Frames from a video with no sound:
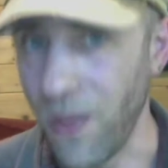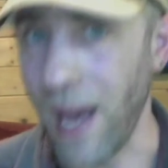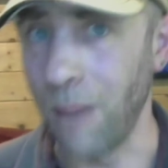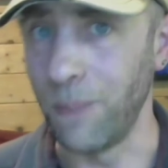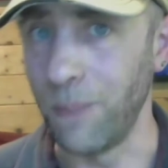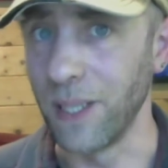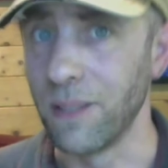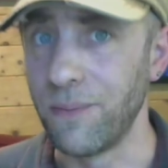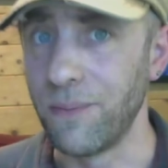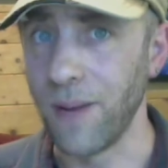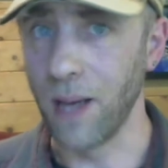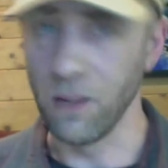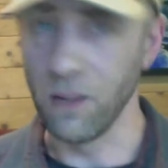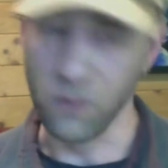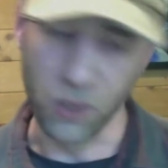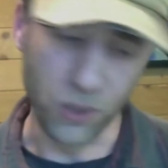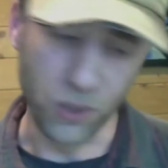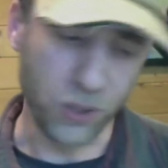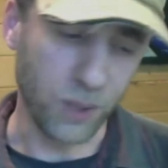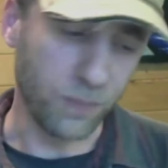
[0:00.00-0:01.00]
big a fan of
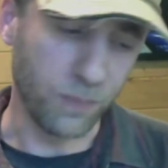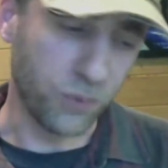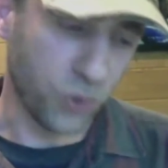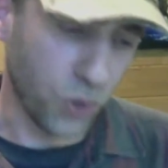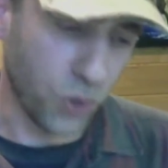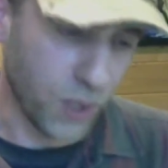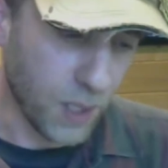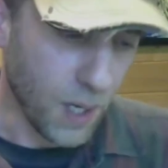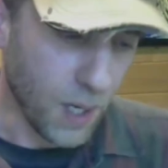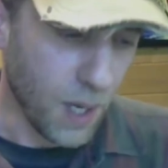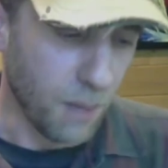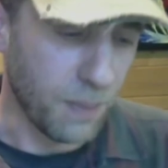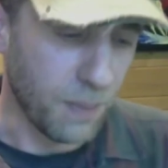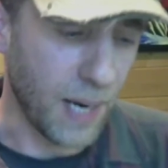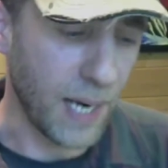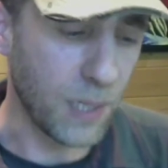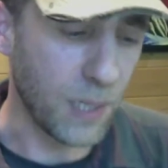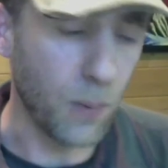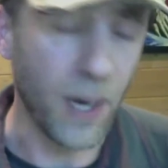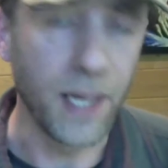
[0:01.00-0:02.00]
Lucian Freud, but
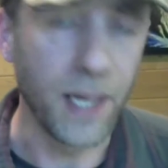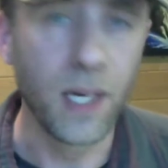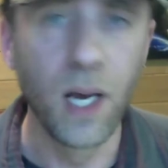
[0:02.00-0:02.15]
anyway,